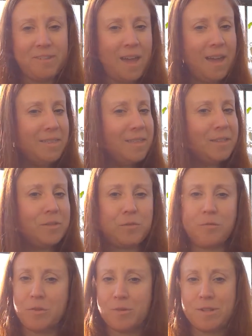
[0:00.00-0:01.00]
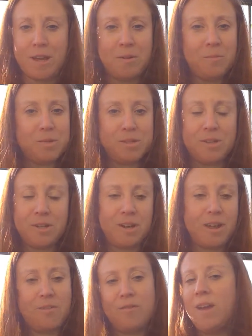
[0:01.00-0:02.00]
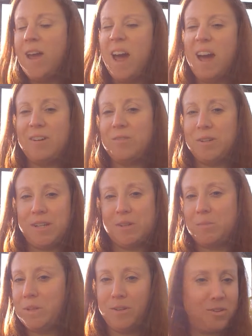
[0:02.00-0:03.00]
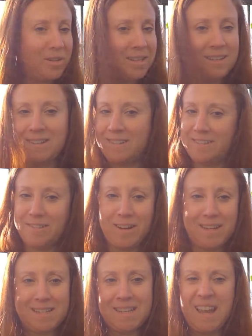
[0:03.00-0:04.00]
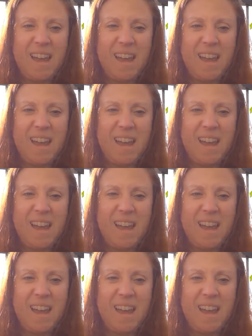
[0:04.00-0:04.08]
I think the first time was good enough. I don't need to be greedy, right?